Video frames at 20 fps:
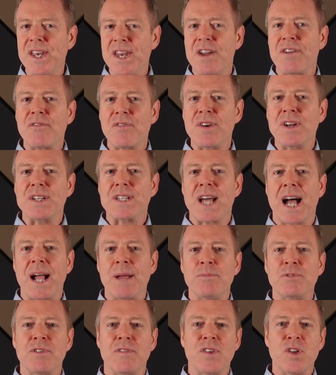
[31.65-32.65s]
different
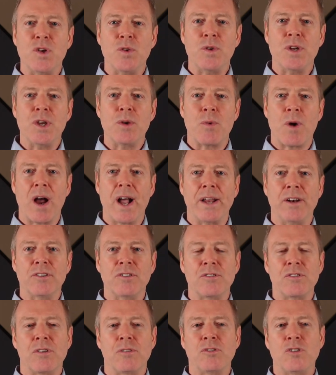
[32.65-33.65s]
types of annuity riders